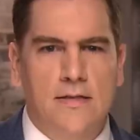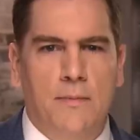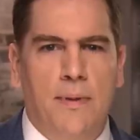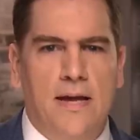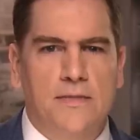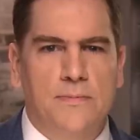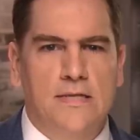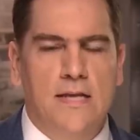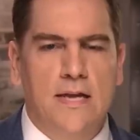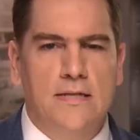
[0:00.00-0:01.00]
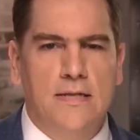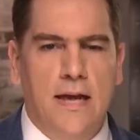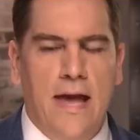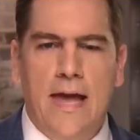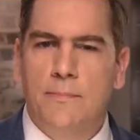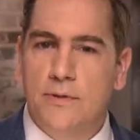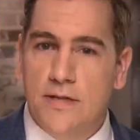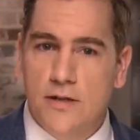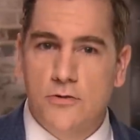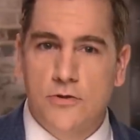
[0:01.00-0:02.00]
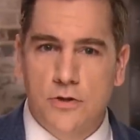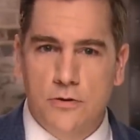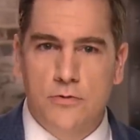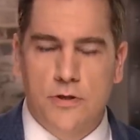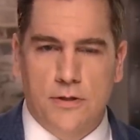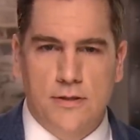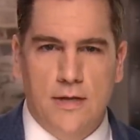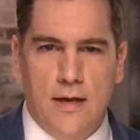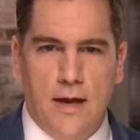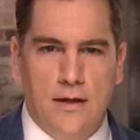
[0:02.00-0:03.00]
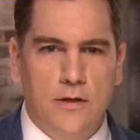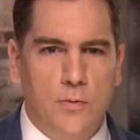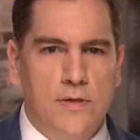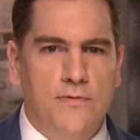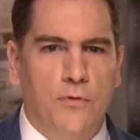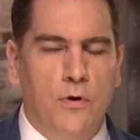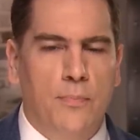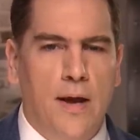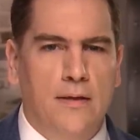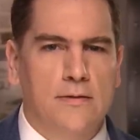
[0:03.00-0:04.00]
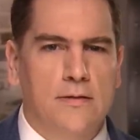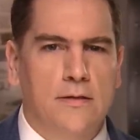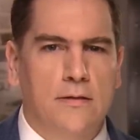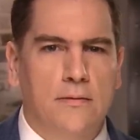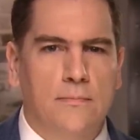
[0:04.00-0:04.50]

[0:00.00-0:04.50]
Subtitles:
on past mistakes and potential solutions on U.S. foreign policy.